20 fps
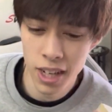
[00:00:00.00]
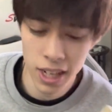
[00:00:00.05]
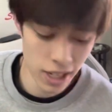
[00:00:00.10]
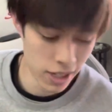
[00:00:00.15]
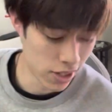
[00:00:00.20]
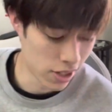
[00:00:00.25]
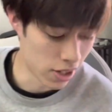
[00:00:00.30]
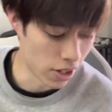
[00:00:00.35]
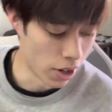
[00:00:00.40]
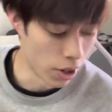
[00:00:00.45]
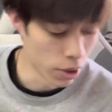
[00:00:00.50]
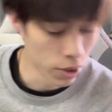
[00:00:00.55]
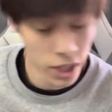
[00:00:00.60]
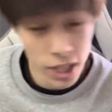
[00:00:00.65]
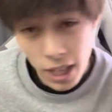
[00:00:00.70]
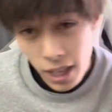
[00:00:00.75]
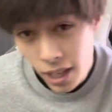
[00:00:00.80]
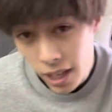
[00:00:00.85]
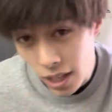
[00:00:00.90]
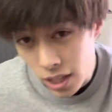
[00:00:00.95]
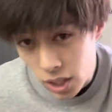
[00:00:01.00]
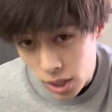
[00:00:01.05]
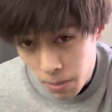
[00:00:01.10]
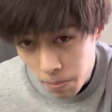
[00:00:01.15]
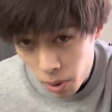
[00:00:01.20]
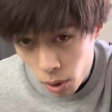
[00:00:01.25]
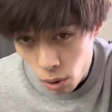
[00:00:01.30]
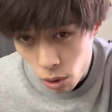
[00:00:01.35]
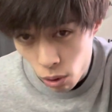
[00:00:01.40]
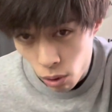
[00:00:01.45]
So
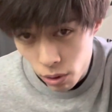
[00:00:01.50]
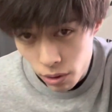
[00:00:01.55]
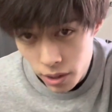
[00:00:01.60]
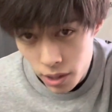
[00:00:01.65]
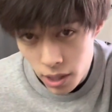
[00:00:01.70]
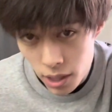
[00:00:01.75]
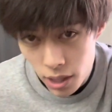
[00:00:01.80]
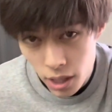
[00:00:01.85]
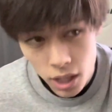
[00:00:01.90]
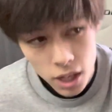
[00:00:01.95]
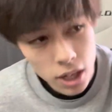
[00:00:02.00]
simple goals,